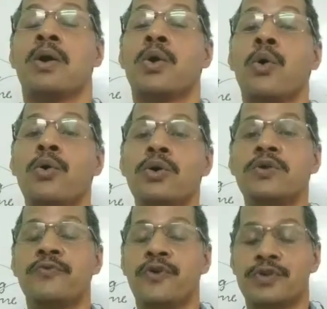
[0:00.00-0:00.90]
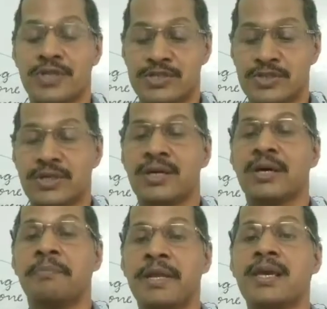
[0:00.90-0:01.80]
called for just
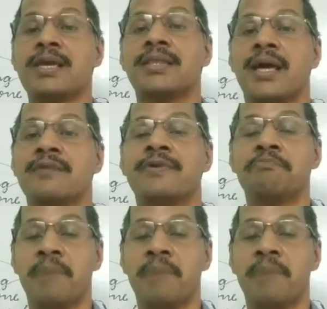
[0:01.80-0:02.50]
bringing the elephant